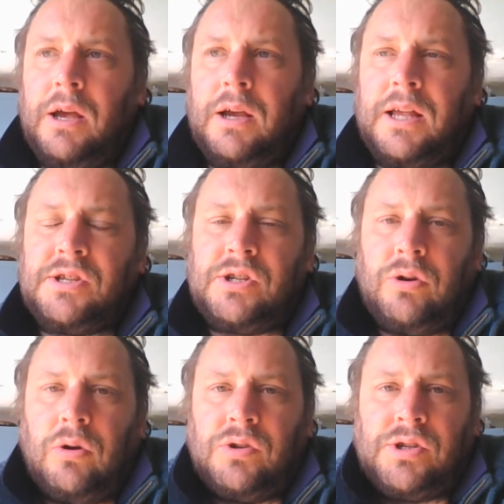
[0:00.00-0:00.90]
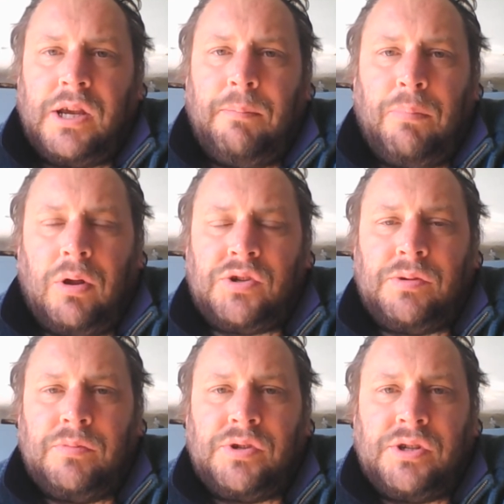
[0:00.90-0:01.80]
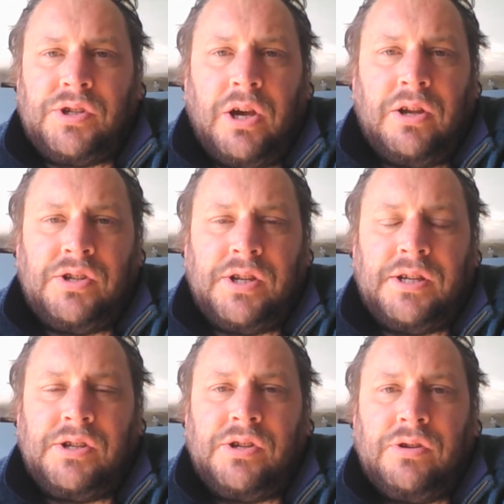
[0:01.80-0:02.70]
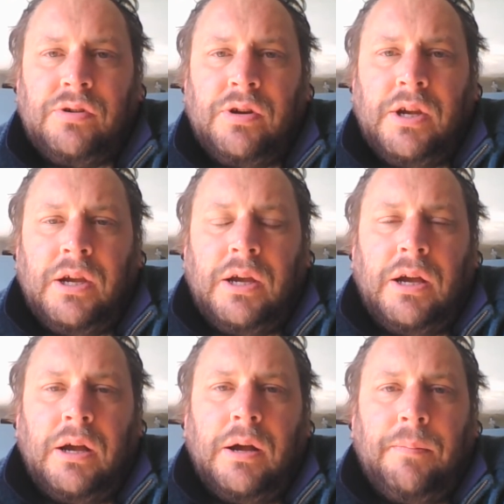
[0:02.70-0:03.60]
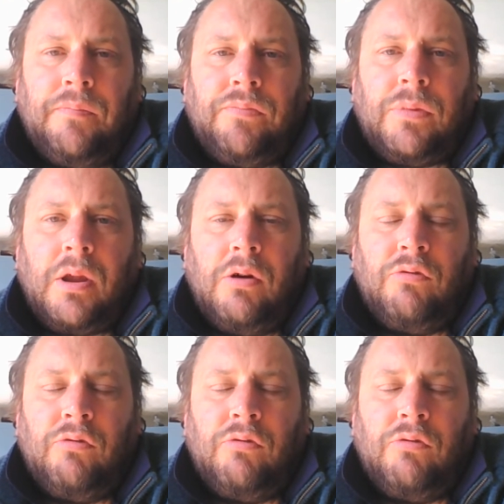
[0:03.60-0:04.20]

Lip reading: against the odds and blossoms and turns into a